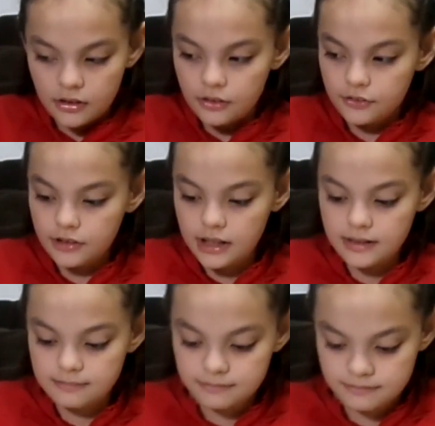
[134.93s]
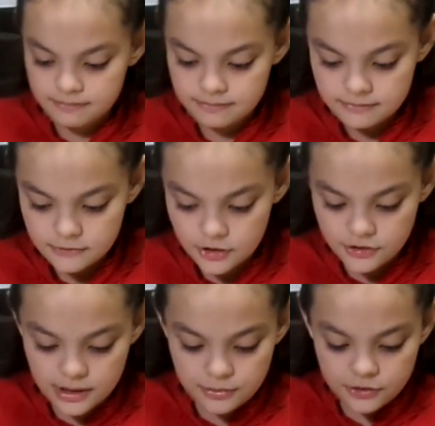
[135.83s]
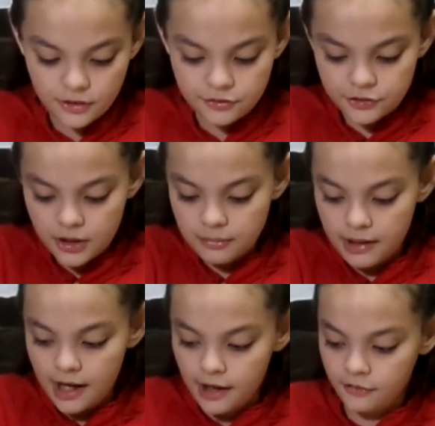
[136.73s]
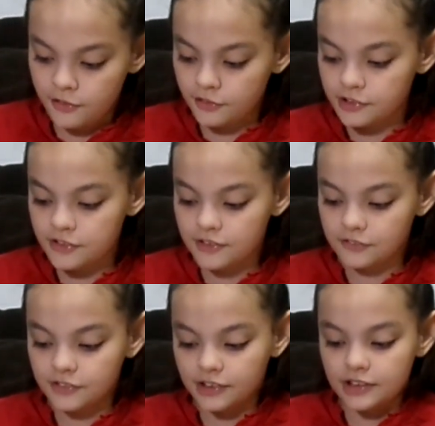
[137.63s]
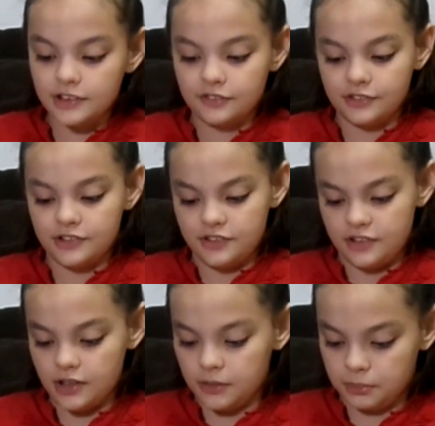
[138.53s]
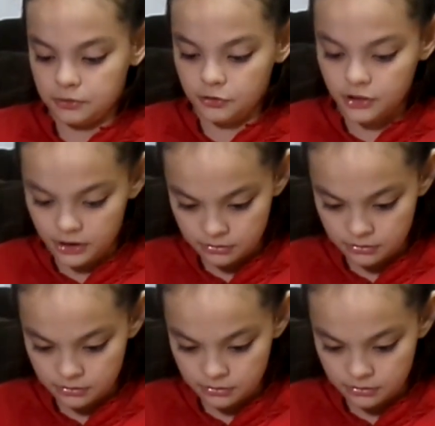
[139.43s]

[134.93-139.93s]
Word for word: same the same stuff Yum had. The only thing really different is that, but really,